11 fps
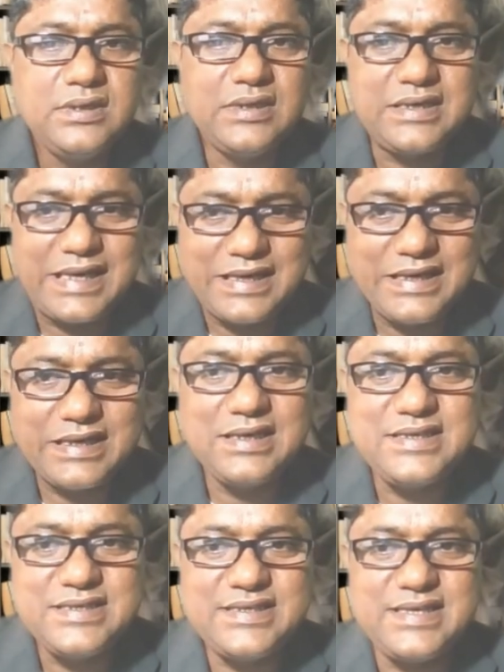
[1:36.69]
the
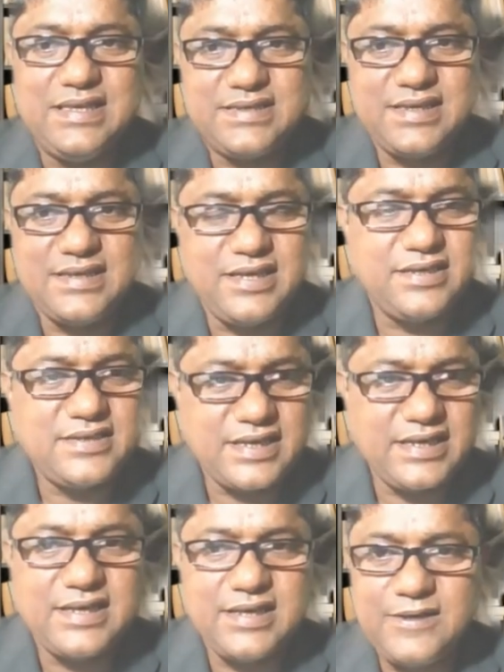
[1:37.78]
technical details and the
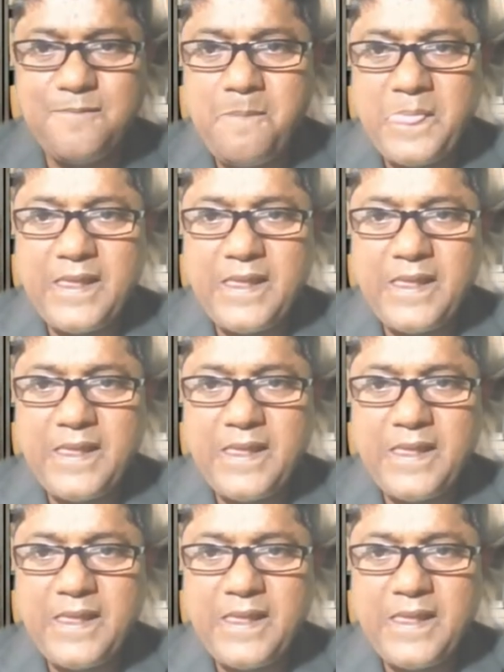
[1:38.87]
technical